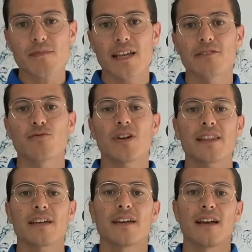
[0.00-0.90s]
And what are
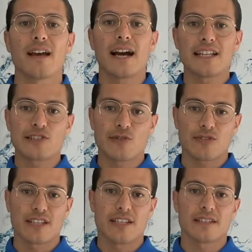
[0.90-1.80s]
the
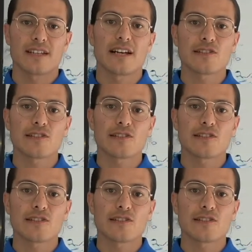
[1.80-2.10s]
antioxidants?